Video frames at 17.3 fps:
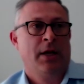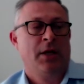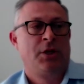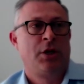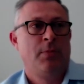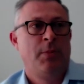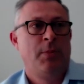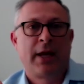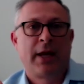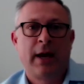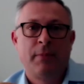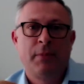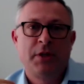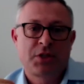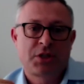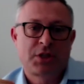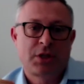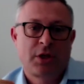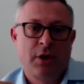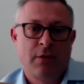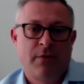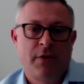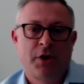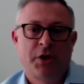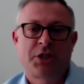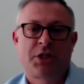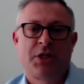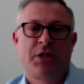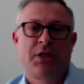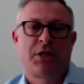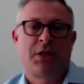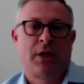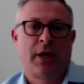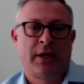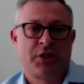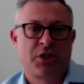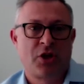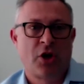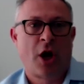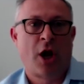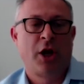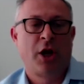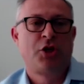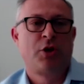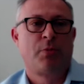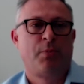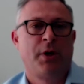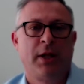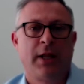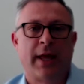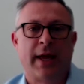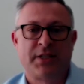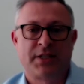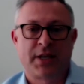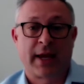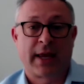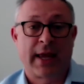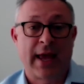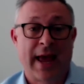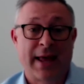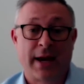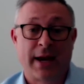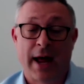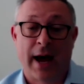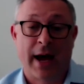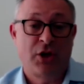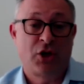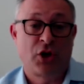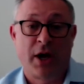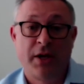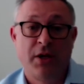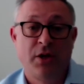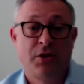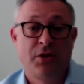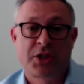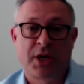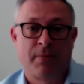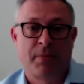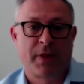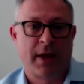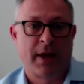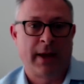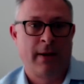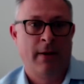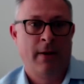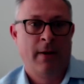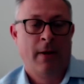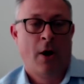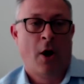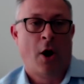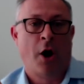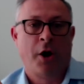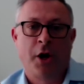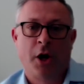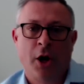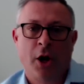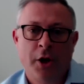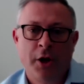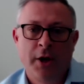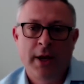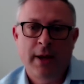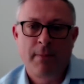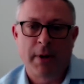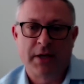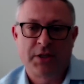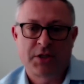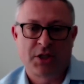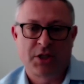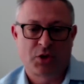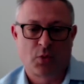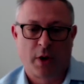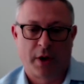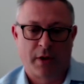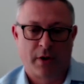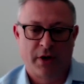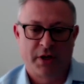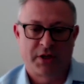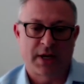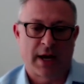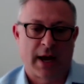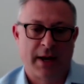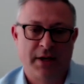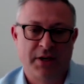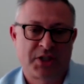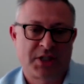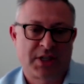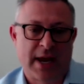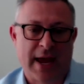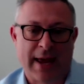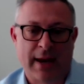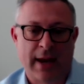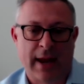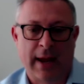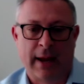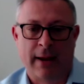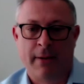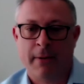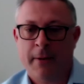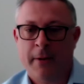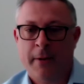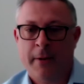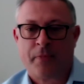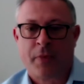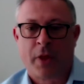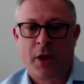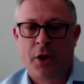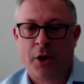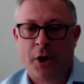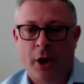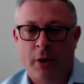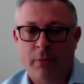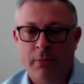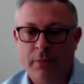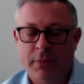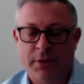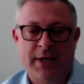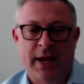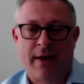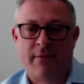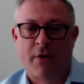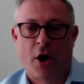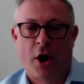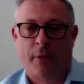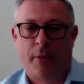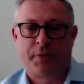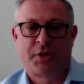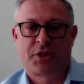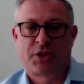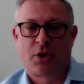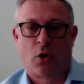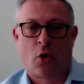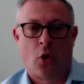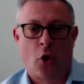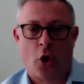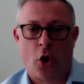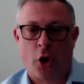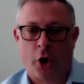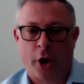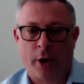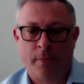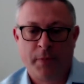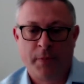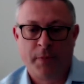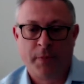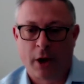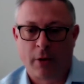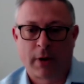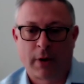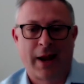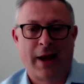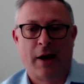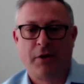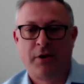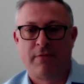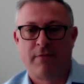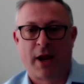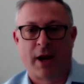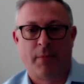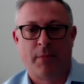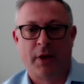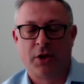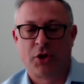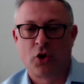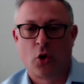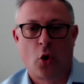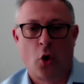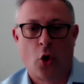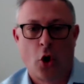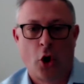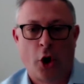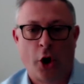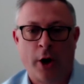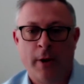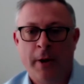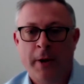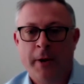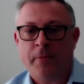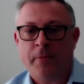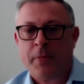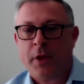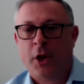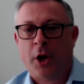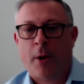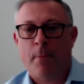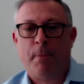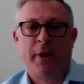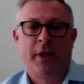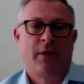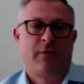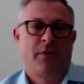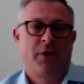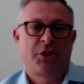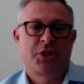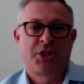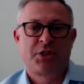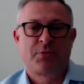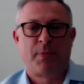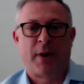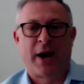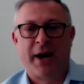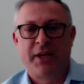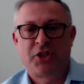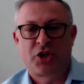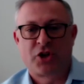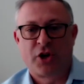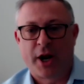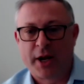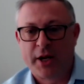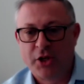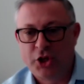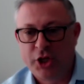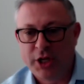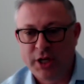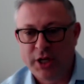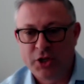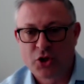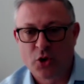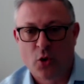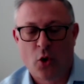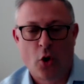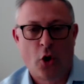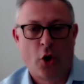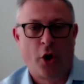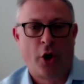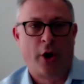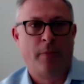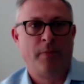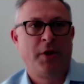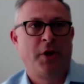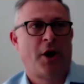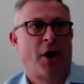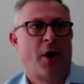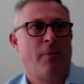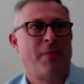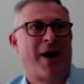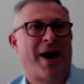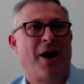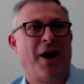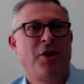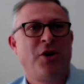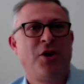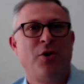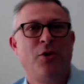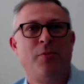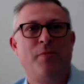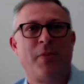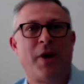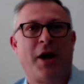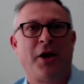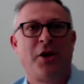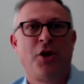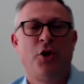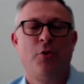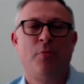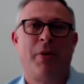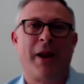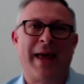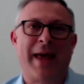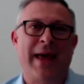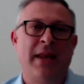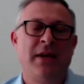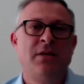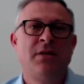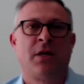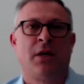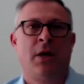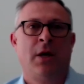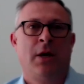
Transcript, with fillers: to become as conversant as knowledgeable as I can, and I try and do something on a learning basis, whether it's understanding you know DevOps or you know cloud development or you know build versus buy strategies or you know how do you how do you blend